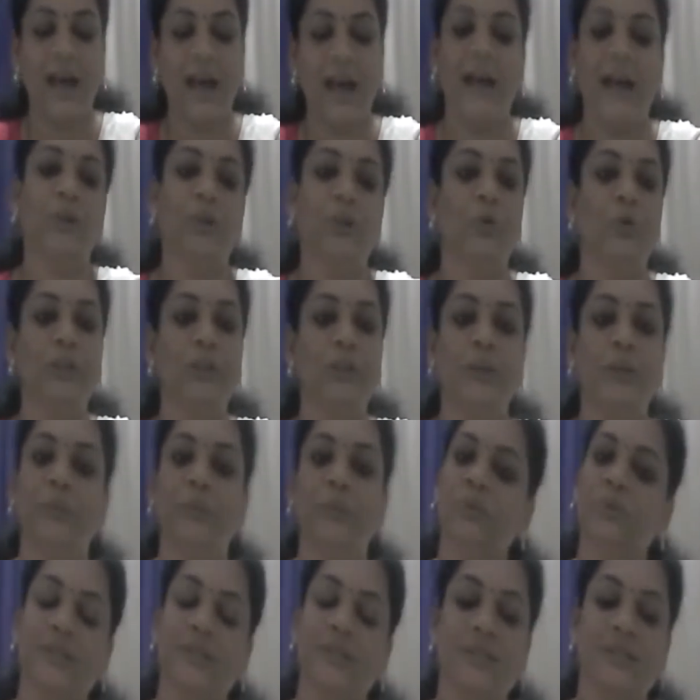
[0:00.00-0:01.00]
I told them,
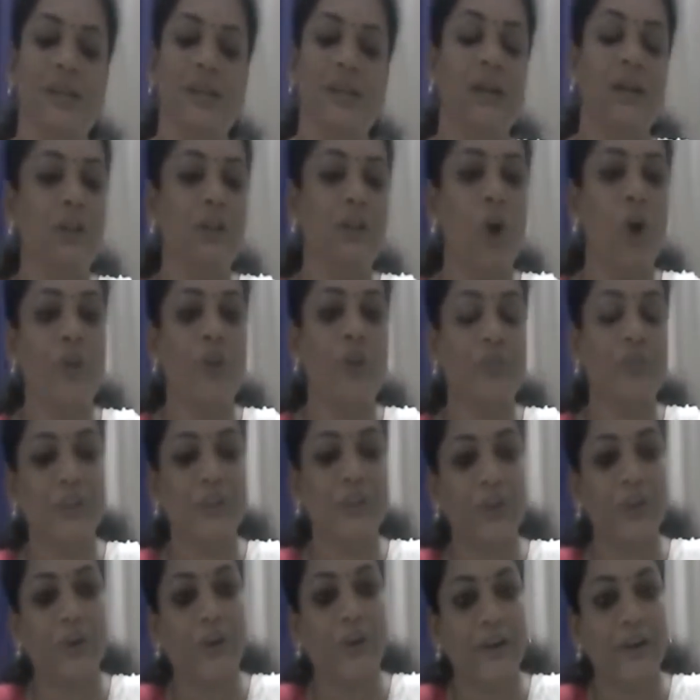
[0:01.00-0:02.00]
you just talk
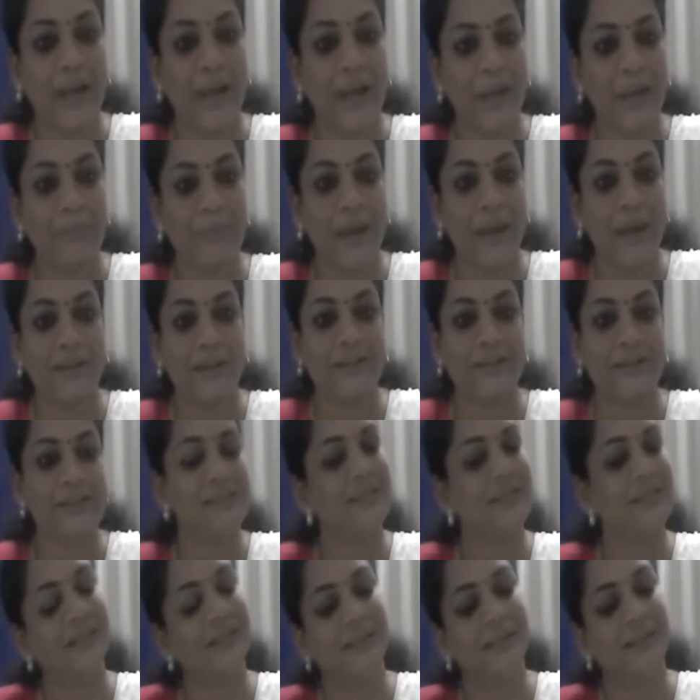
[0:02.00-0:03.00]
with your
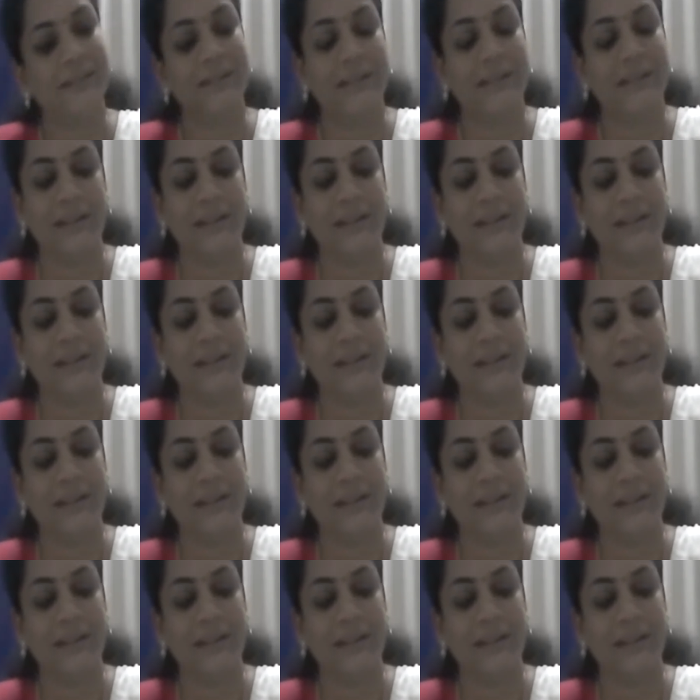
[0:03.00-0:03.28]
grandparents and